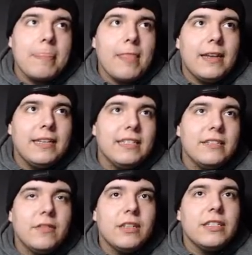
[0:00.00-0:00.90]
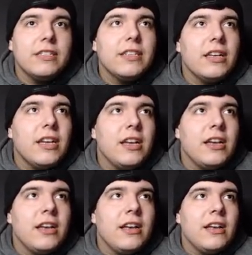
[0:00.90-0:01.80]
it is what it is.
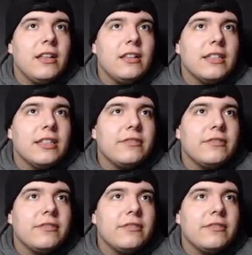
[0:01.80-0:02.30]
Look at that. We're